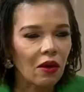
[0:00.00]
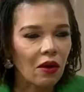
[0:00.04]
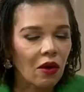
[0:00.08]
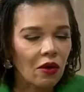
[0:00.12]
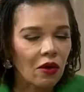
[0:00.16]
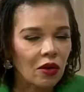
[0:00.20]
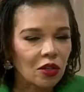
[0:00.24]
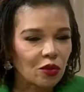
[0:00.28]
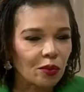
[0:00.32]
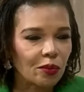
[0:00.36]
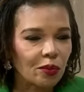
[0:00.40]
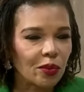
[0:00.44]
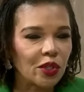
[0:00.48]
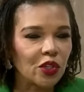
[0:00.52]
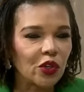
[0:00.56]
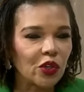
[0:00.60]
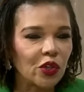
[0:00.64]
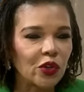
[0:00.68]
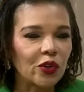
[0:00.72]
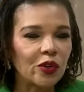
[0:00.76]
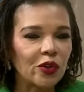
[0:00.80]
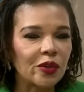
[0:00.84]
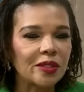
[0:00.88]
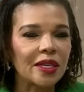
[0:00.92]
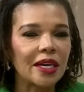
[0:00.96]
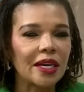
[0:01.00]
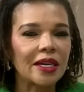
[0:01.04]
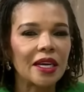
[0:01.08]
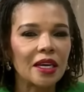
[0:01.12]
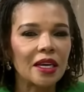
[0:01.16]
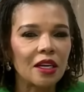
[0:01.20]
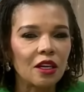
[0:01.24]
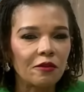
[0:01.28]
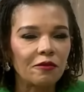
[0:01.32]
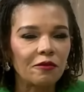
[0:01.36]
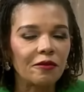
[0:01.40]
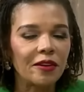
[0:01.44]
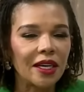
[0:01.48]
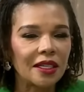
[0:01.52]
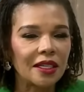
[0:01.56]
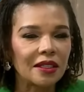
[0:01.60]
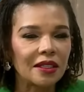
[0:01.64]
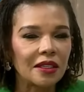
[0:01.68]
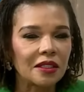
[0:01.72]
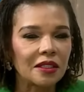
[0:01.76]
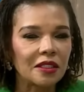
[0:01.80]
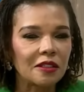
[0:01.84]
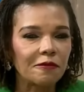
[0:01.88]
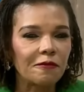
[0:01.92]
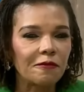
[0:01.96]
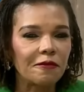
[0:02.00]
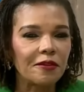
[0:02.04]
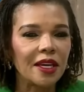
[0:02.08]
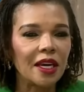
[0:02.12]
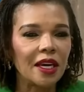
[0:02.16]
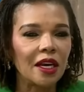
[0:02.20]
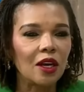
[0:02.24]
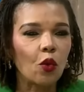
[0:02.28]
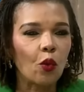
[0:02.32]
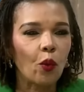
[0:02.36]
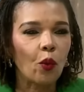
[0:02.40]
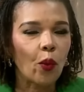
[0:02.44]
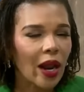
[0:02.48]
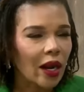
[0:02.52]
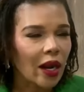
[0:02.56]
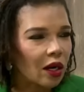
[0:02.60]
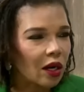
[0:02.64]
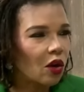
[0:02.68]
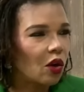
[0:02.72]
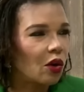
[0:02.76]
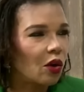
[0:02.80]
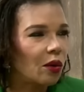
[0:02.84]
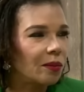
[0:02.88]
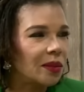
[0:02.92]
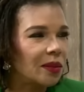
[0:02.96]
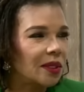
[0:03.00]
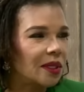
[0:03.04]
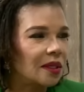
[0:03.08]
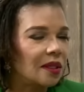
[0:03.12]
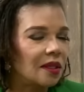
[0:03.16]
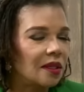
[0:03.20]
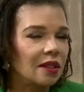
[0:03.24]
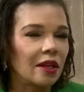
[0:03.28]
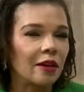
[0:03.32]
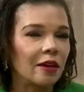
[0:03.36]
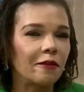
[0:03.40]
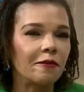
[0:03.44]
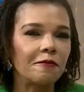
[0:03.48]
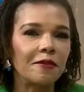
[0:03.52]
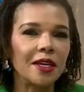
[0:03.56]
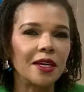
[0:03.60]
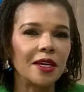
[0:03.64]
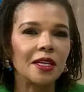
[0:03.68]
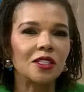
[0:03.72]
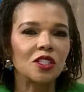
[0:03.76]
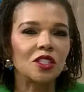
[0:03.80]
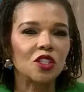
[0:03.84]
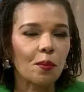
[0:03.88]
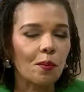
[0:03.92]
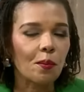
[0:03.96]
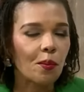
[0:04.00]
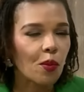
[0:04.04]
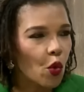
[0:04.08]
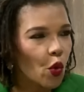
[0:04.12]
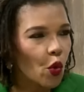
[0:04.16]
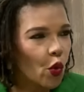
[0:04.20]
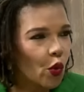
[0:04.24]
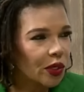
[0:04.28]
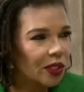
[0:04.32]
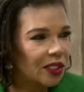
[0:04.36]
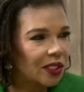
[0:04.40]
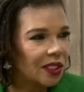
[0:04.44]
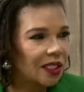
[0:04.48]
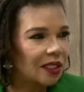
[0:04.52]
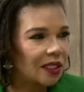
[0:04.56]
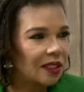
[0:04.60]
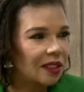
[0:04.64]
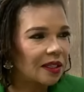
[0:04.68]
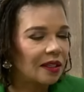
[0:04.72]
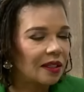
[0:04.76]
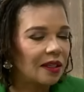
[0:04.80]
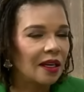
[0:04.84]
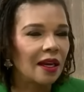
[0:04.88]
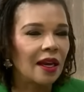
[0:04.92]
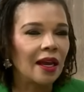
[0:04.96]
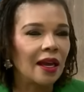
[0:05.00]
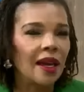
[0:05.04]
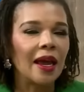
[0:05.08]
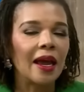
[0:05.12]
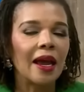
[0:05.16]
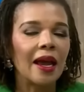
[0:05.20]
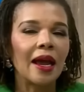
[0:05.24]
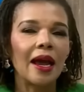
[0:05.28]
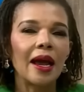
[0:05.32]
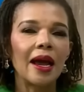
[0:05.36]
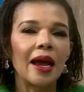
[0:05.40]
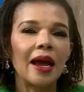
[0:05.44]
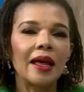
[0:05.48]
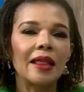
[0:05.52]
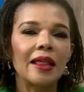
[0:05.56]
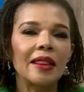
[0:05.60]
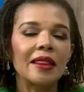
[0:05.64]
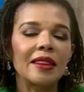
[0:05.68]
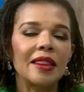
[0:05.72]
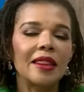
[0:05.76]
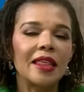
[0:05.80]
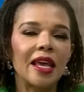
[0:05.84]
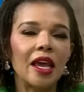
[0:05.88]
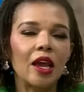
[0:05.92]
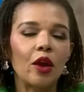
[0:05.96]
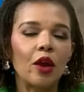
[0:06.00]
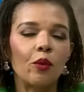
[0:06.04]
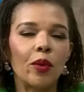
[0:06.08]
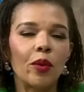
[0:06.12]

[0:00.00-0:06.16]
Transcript: entrepreneurs and innovators, feel welcomed, they feel supported, And they